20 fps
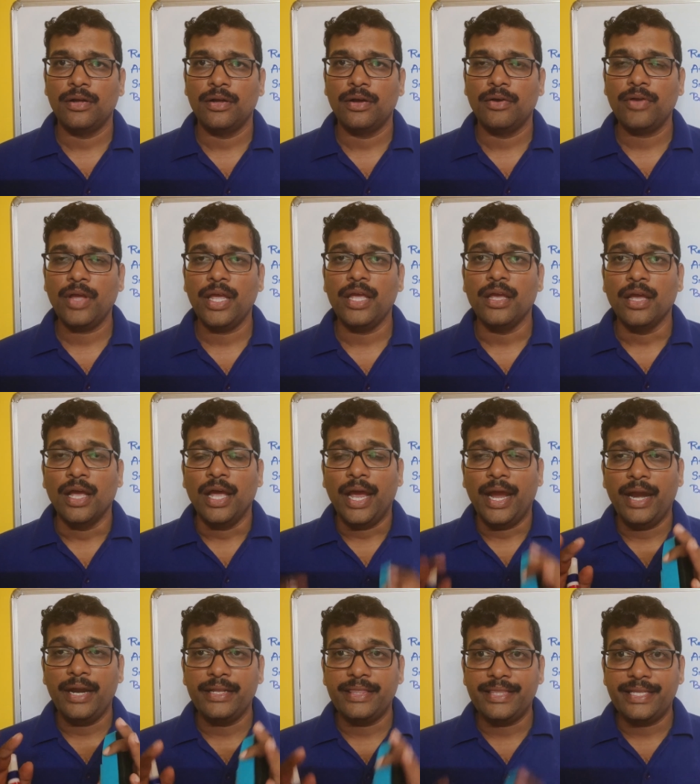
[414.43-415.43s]
Okay,
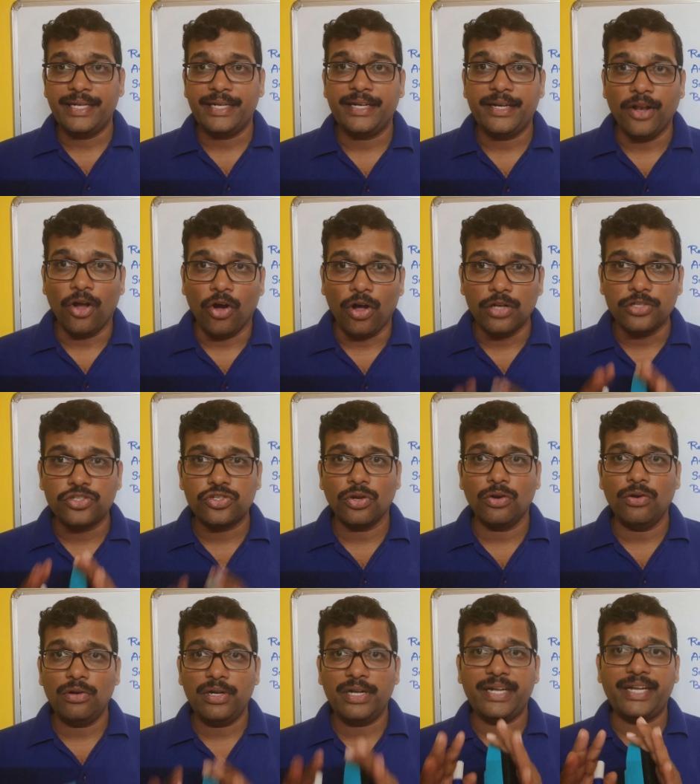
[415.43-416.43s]
and
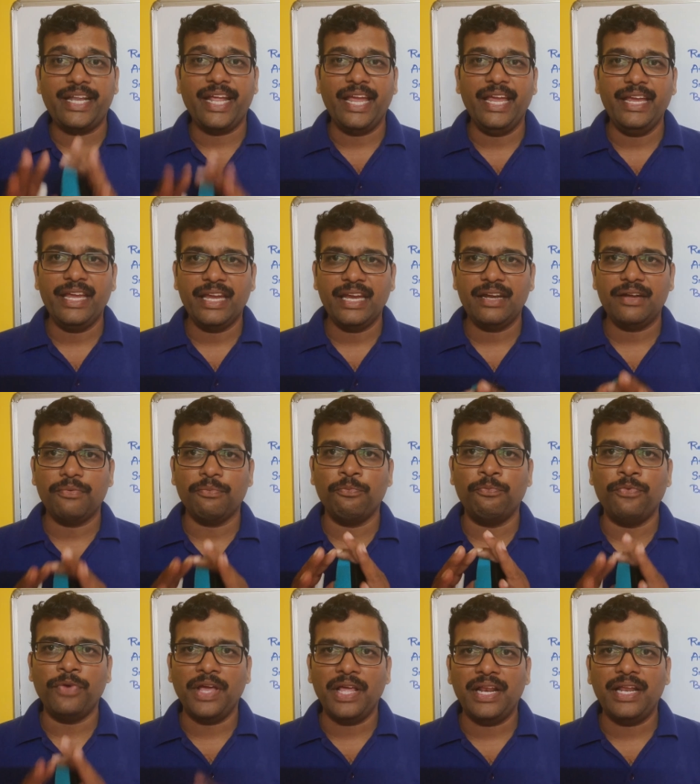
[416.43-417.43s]
also take it
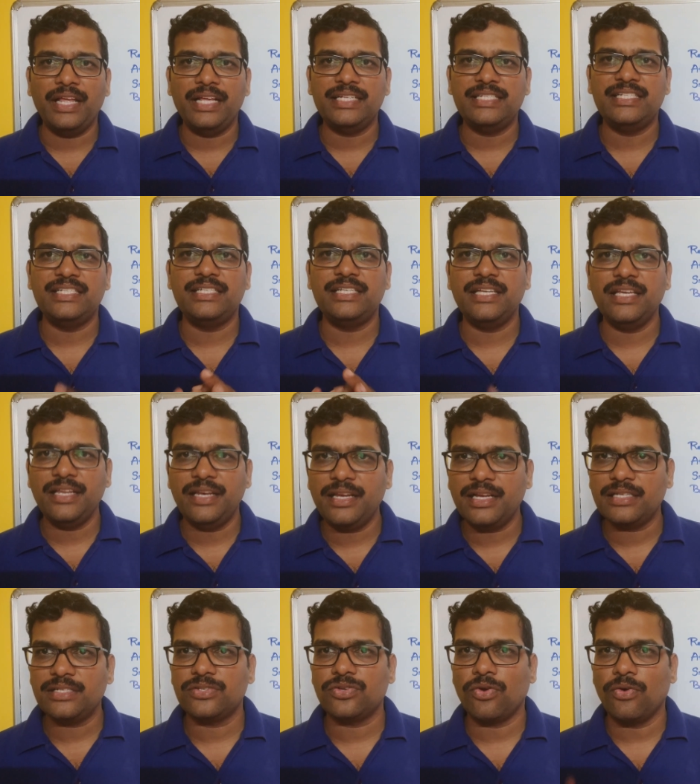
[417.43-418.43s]
very
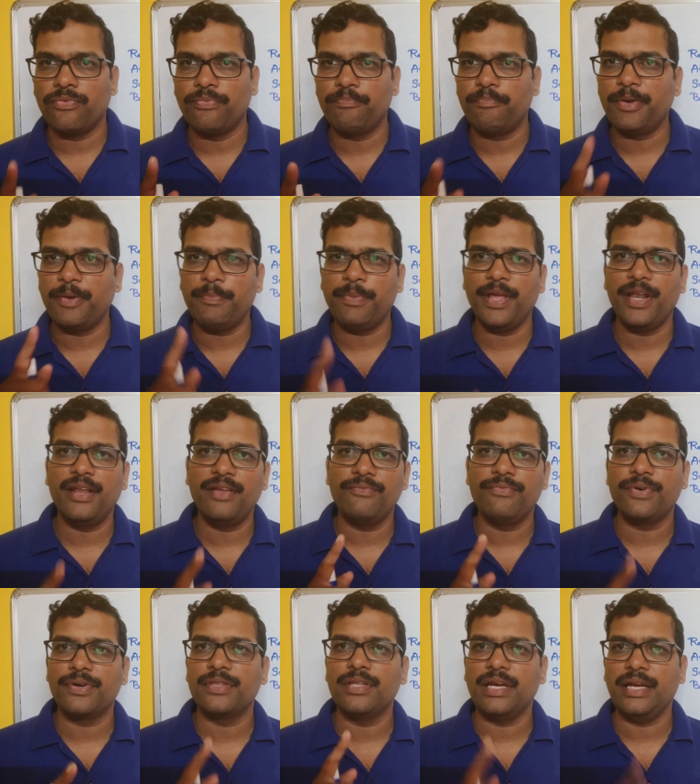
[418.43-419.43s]
serious of preparing
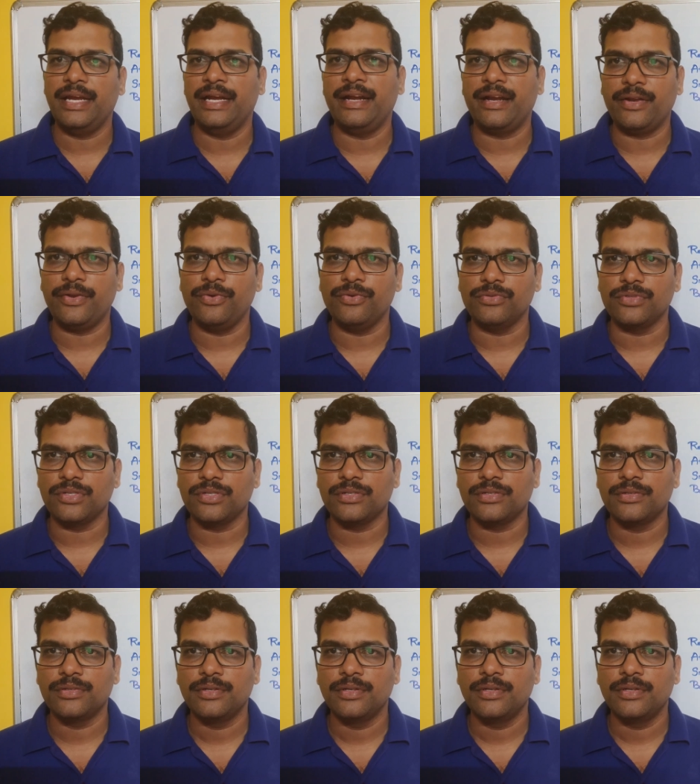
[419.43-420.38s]
for the interviews,